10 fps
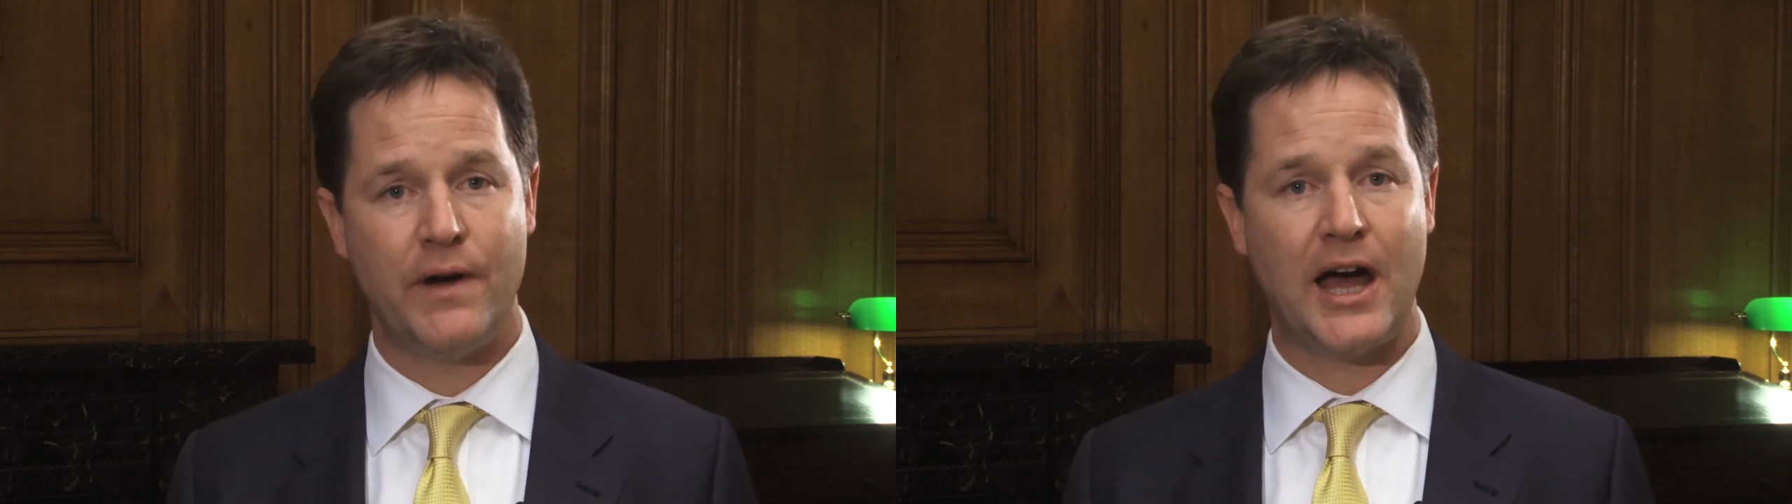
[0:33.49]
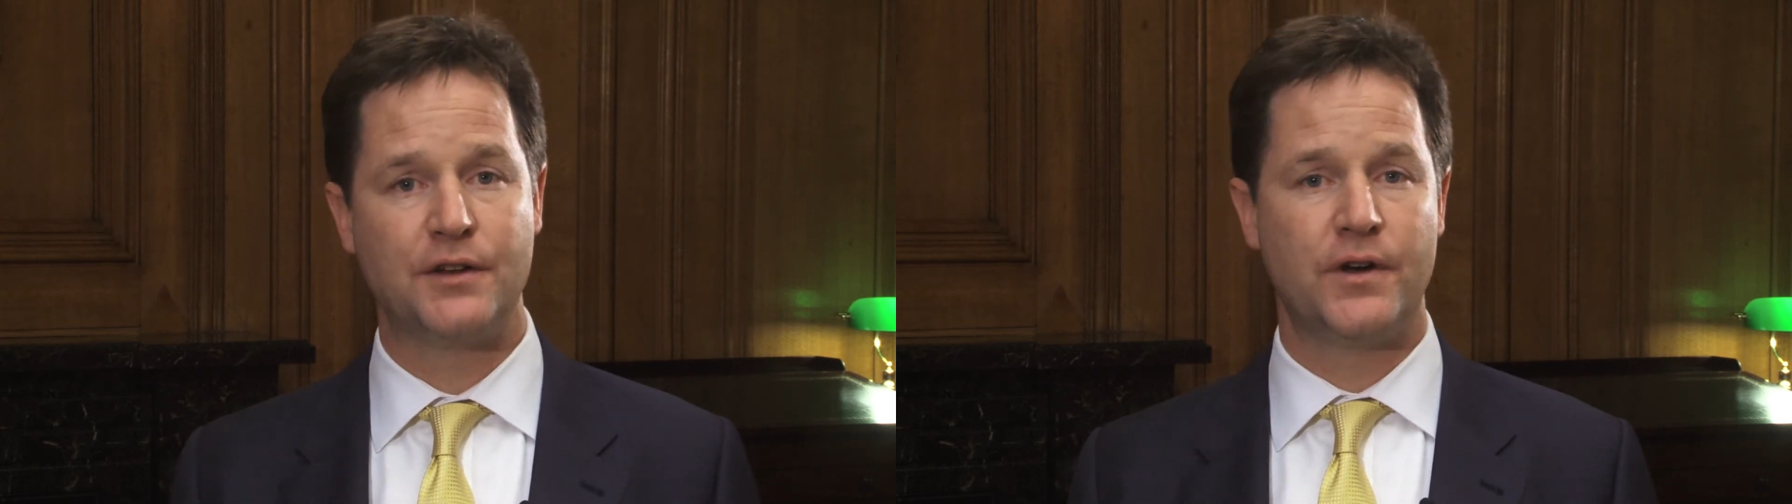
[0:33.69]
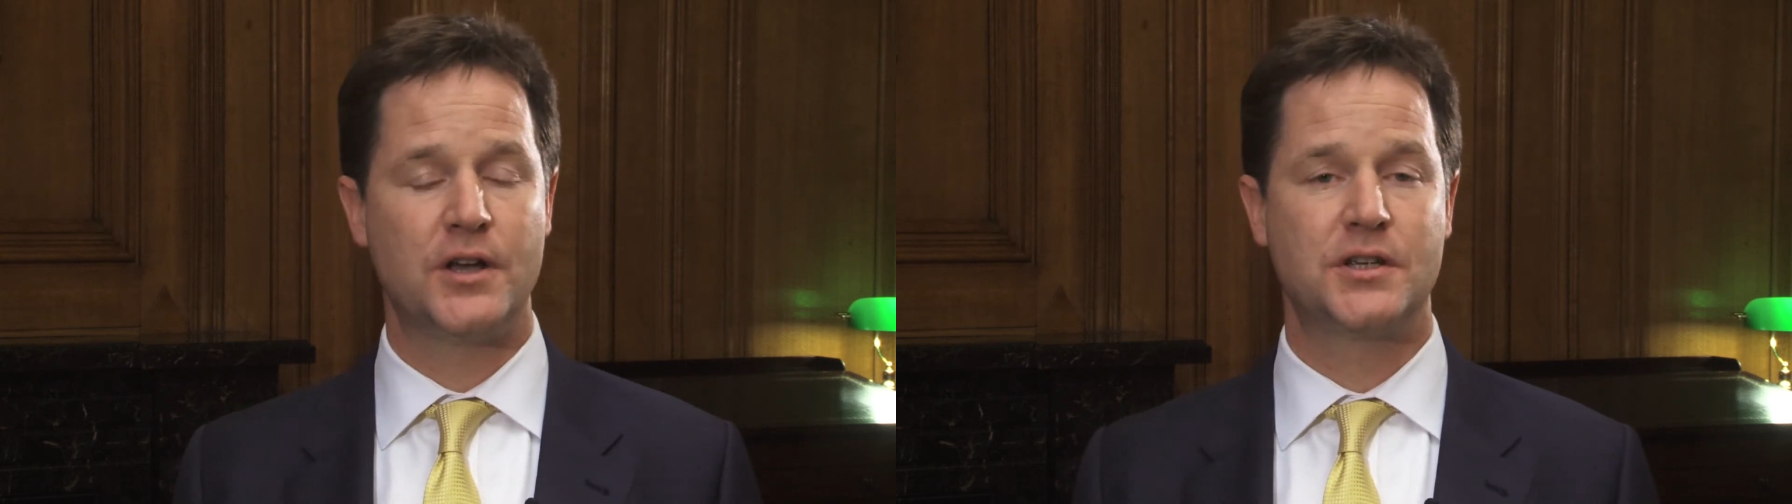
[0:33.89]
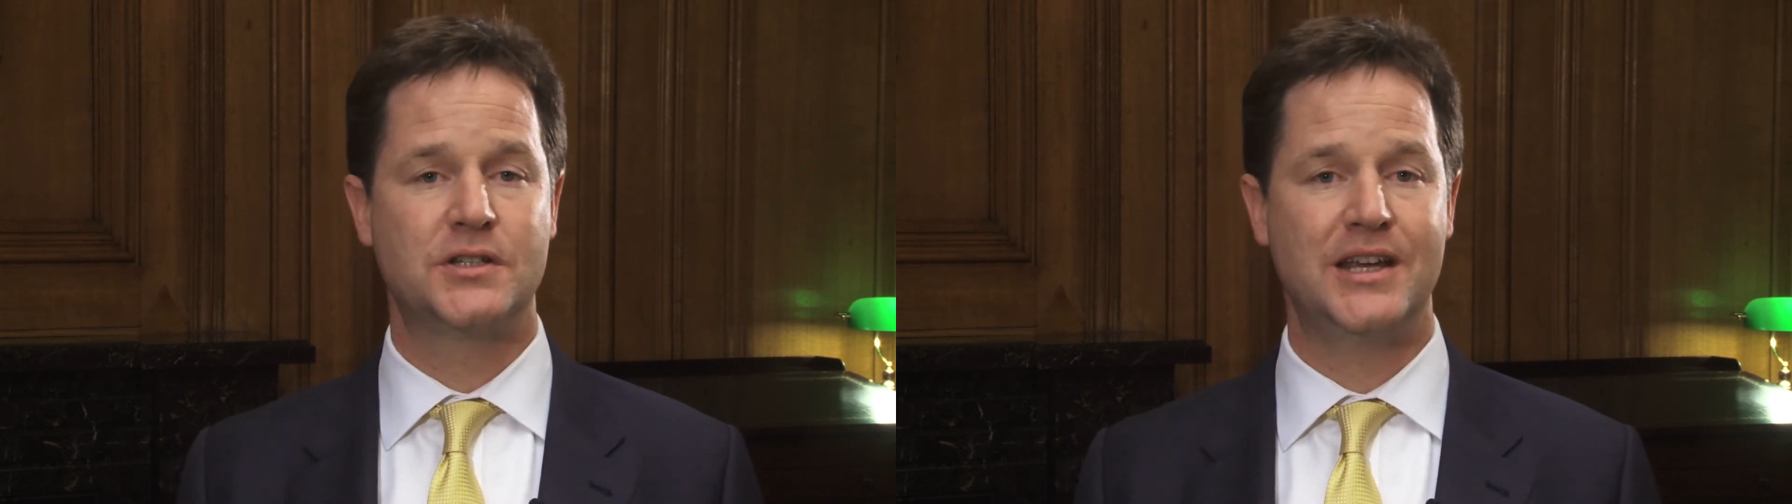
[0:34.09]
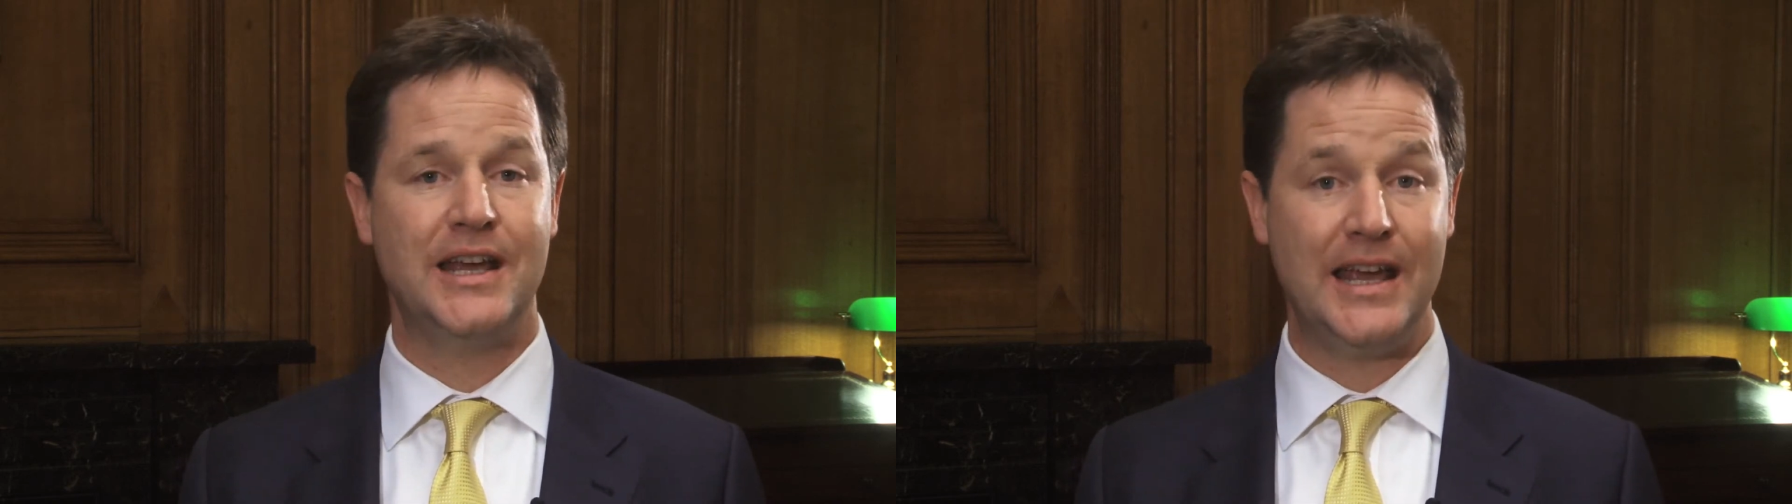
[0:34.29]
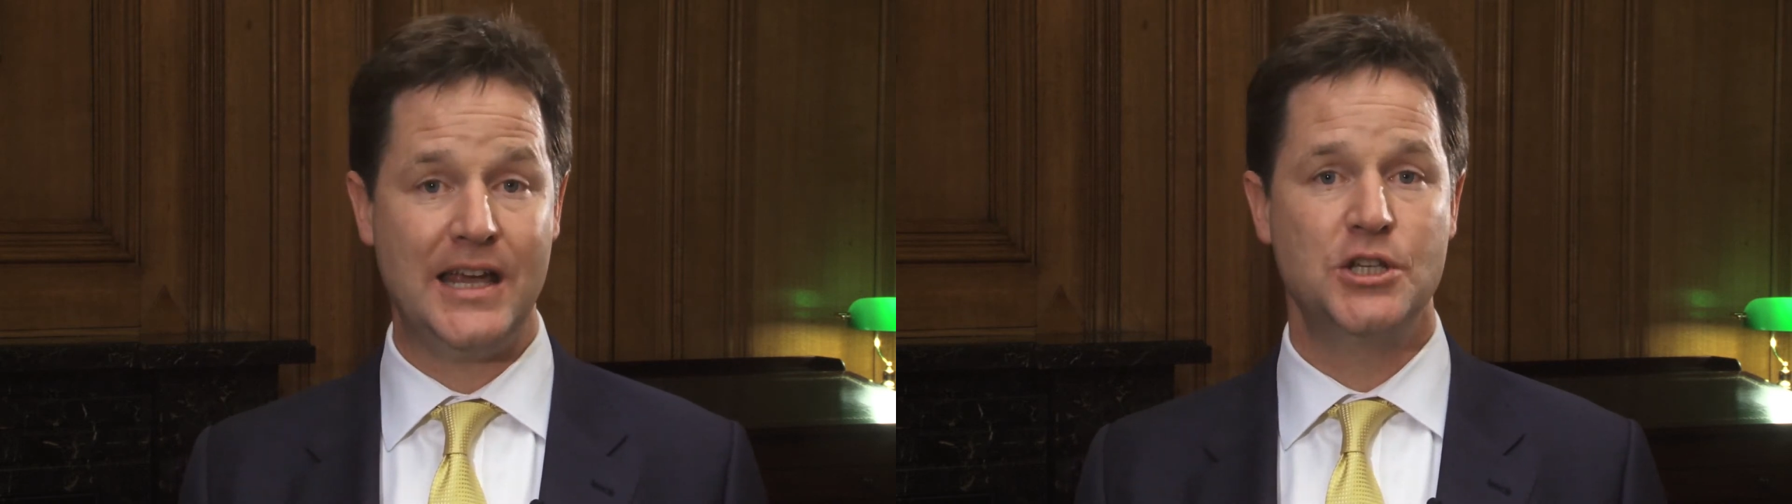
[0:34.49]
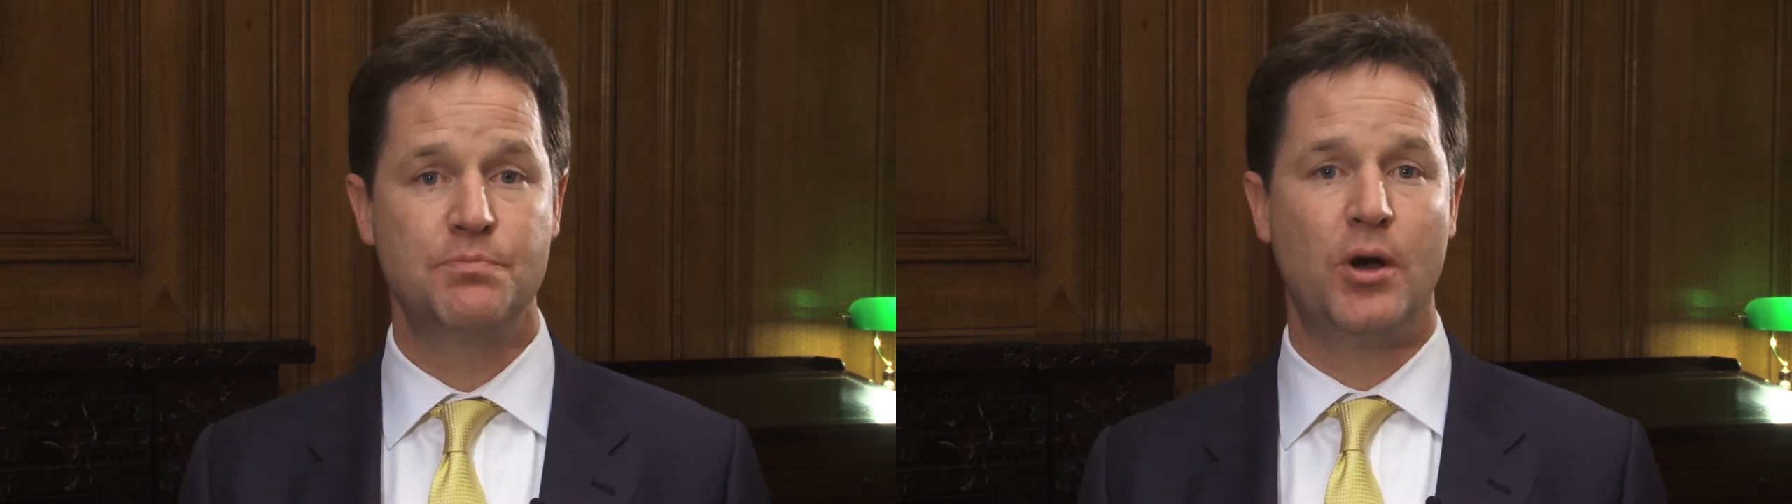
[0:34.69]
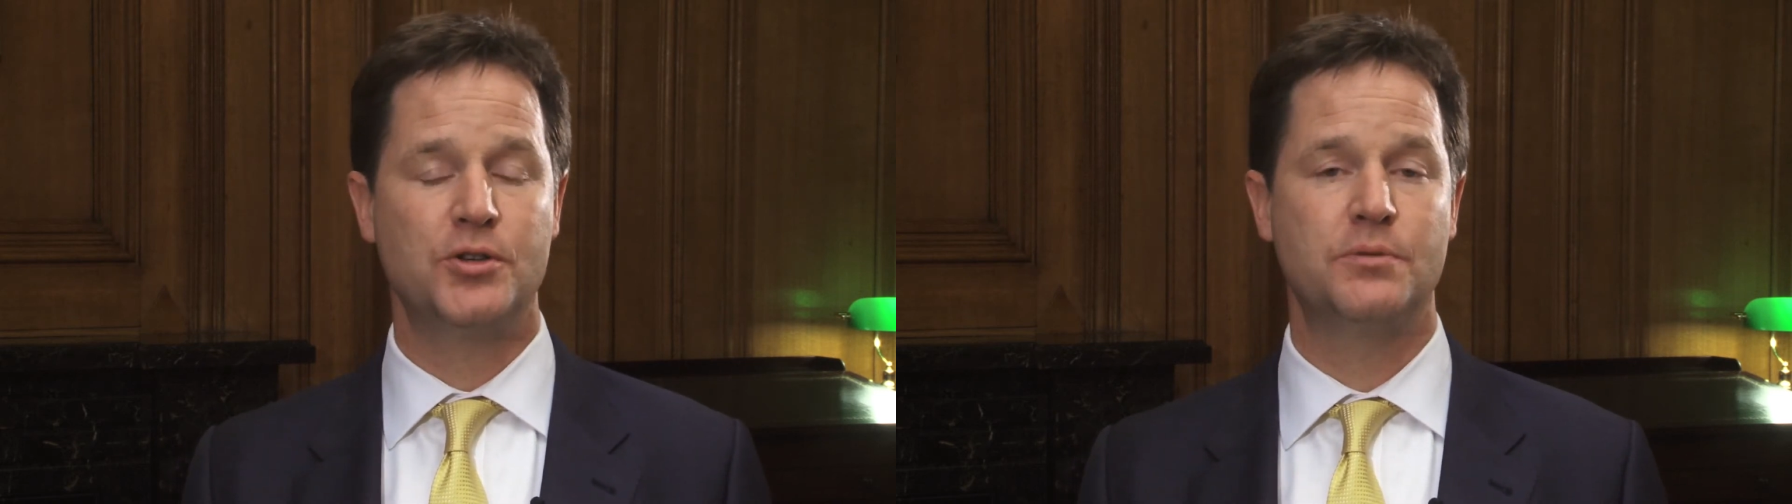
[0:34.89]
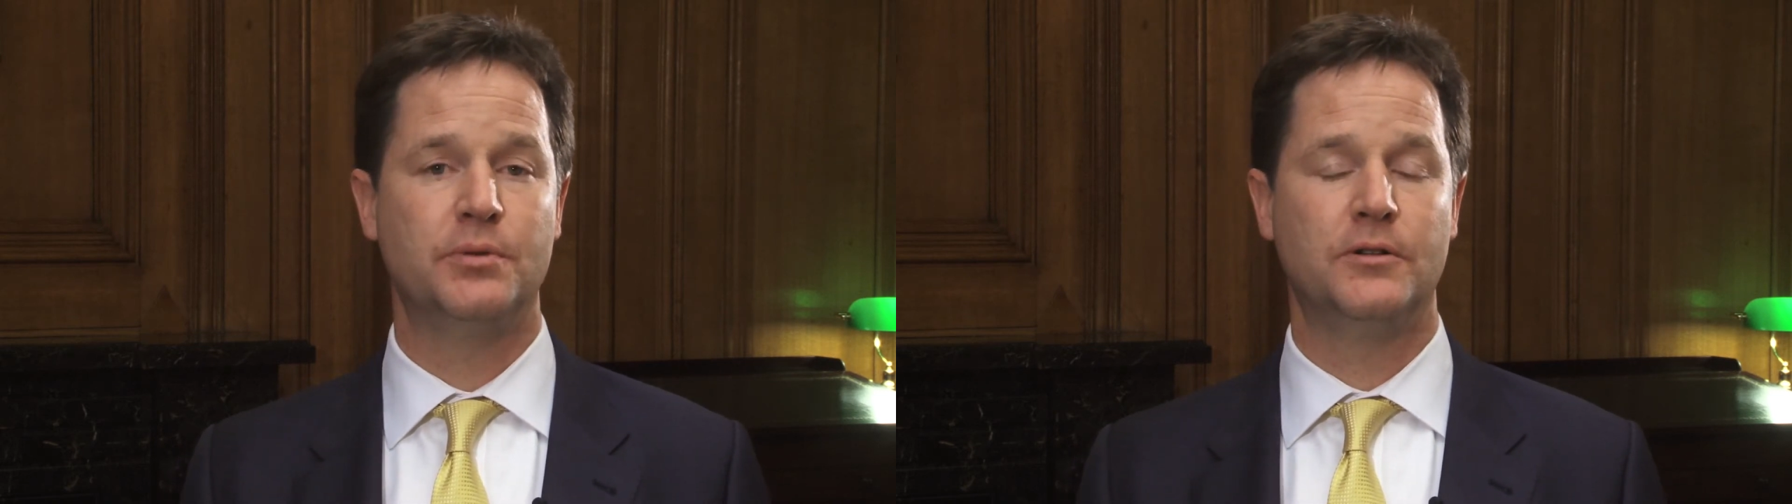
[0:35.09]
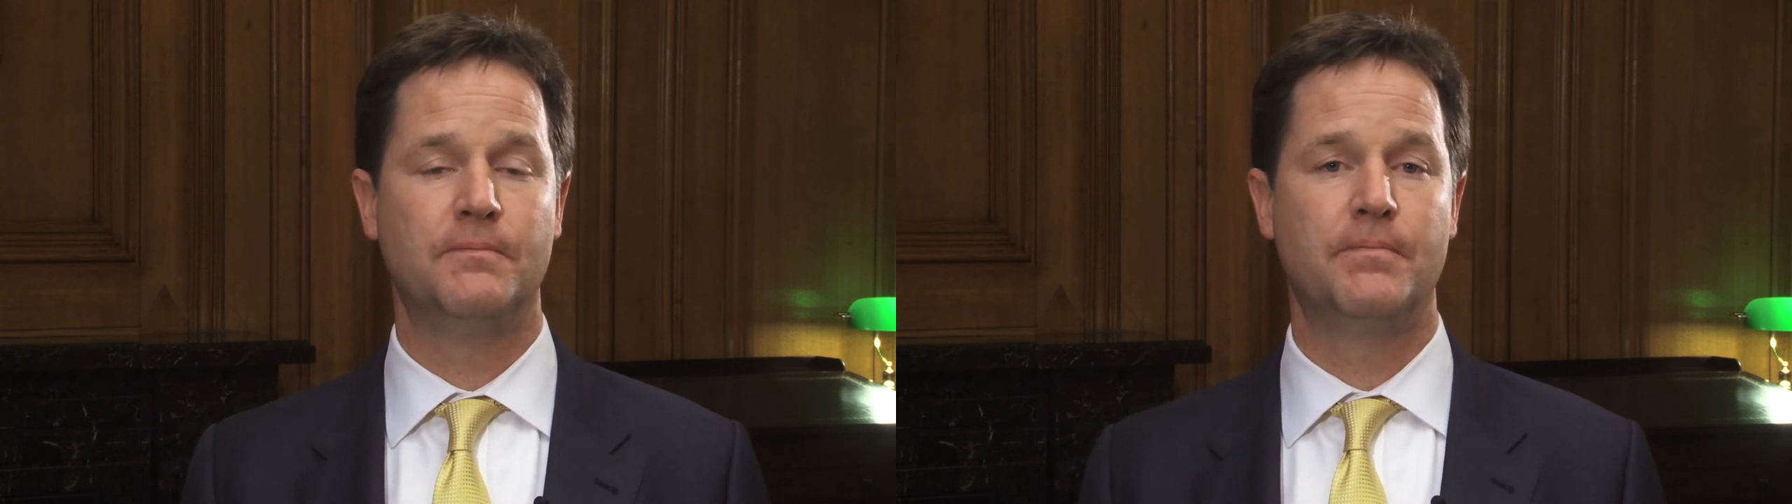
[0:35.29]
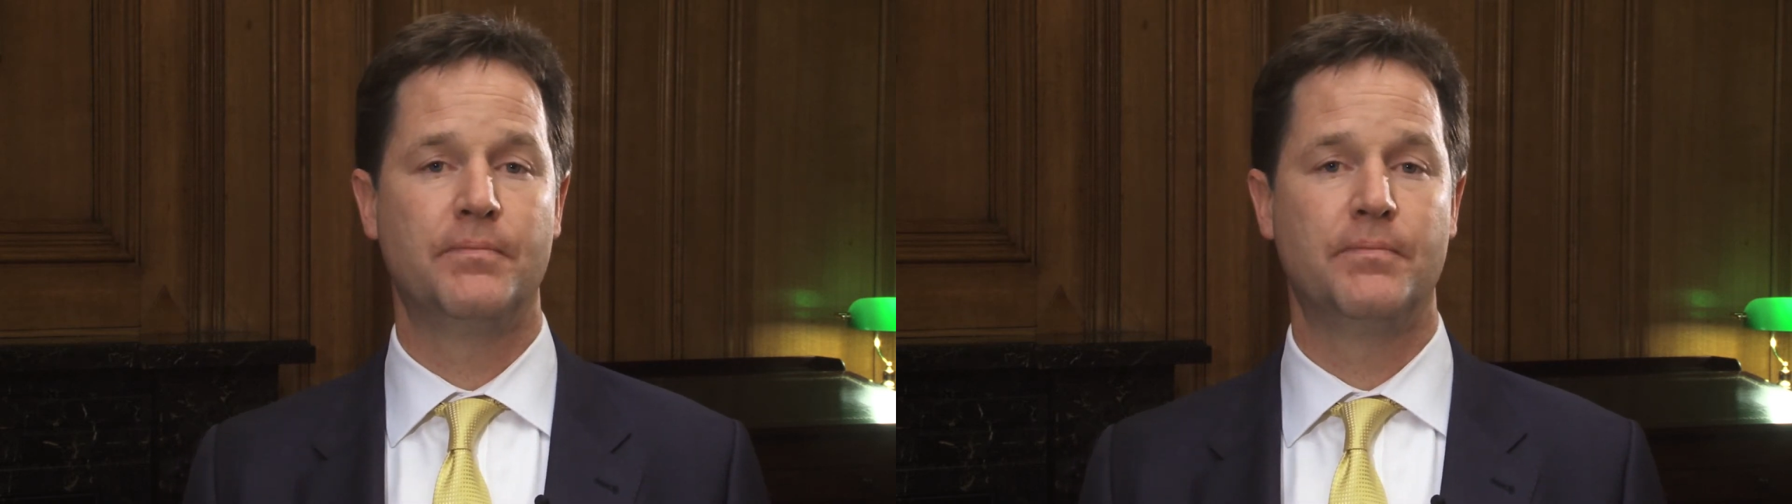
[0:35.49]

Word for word: adversity is possible.